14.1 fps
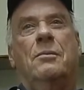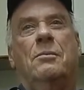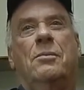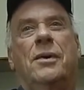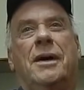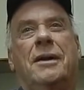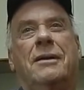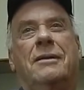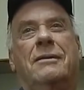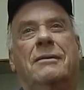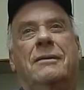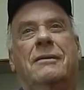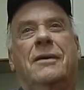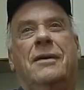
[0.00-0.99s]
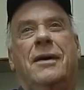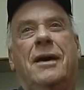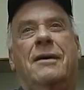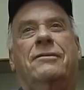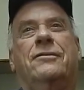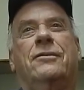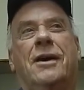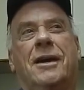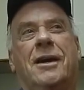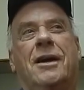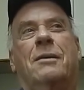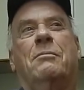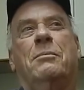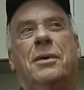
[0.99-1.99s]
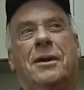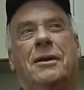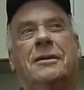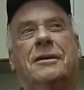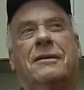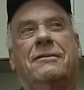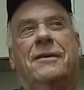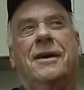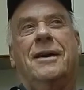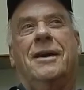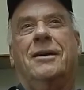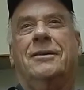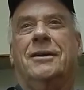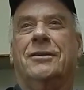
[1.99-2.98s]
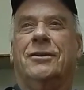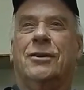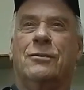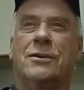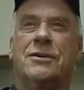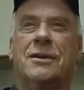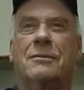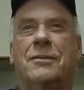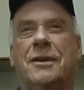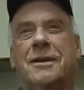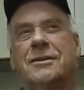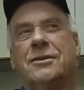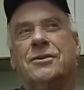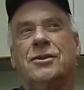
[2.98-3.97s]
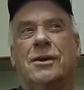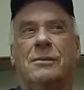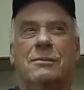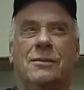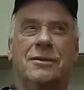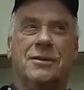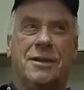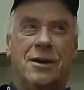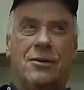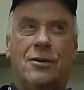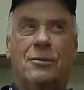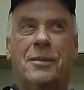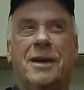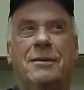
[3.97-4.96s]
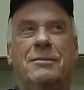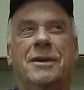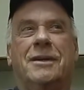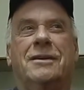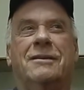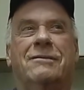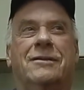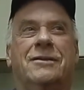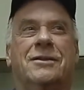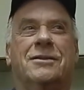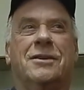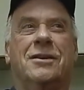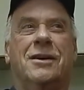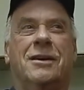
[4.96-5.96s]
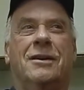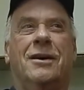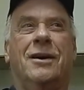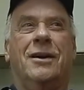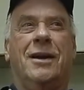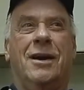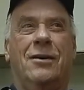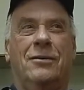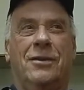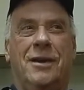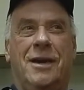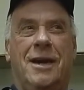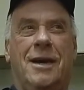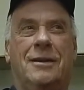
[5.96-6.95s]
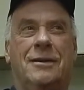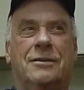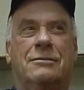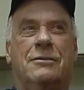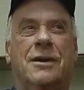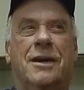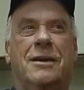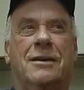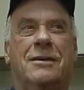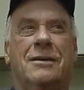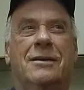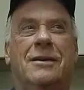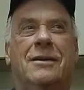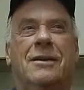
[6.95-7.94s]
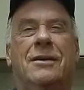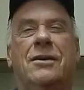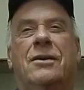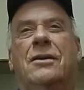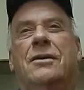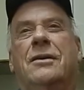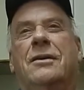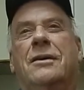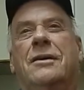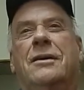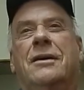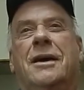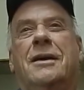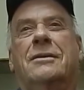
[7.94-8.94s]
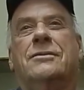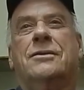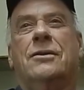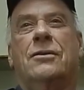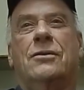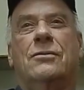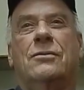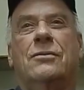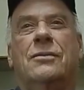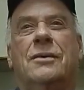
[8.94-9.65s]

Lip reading: but after I got it built, I found out that there were some things that Jim Lucero made big differences on how the Atlas ran. And so